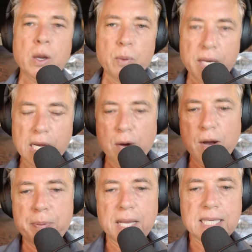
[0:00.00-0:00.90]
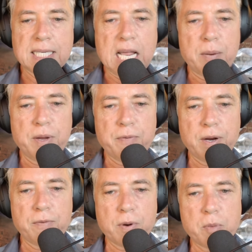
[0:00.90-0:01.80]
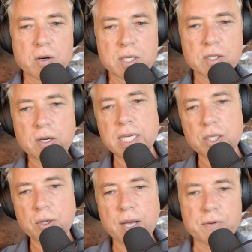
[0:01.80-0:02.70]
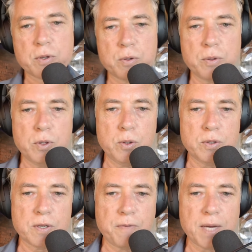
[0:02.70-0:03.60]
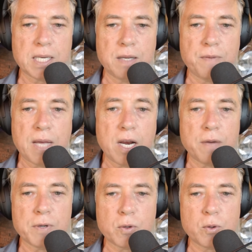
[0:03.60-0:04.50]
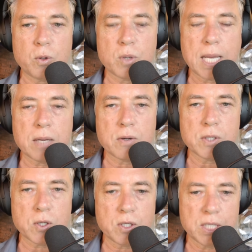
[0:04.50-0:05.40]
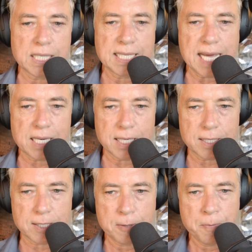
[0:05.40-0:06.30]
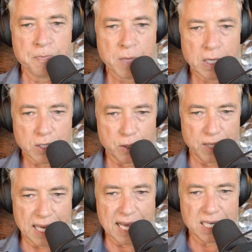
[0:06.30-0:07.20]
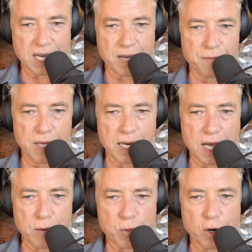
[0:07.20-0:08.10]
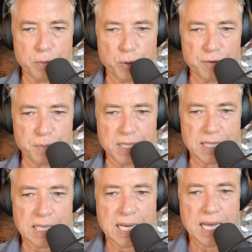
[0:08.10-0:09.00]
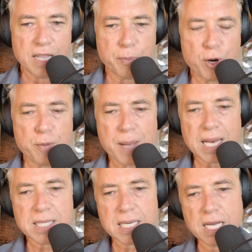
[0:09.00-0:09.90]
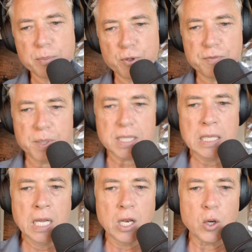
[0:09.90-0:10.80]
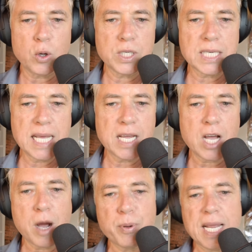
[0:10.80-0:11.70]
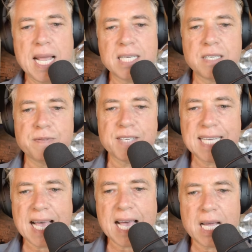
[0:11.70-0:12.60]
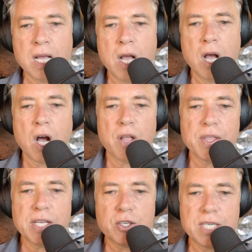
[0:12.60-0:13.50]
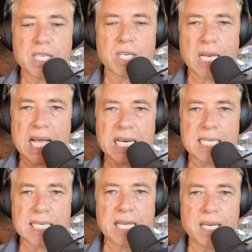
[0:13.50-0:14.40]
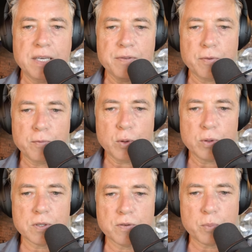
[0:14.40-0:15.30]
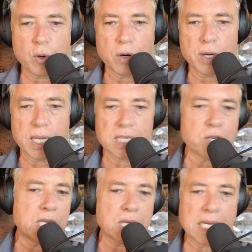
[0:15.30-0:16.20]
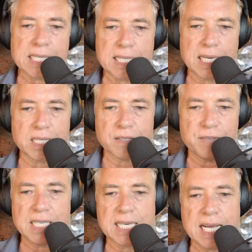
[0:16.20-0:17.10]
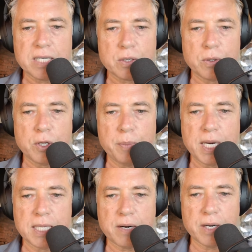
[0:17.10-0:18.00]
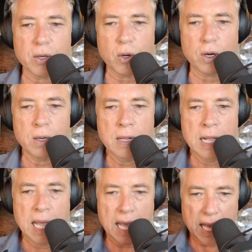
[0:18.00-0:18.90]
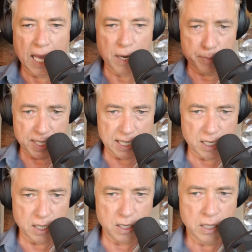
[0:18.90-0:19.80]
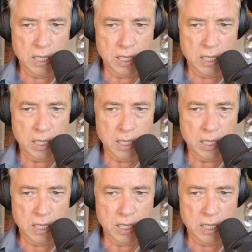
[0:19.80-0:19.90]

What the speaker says: When you go up against an enemy freed from moral constraints, you have to use effective and often cruel counterinsurgency tactics. So the anti-Vietnam War movement and the pro-Palestine movement launched a comprehensive attack on the traditional understanding of the rules of war and traditional understandings of international humanitarian law, and in particular,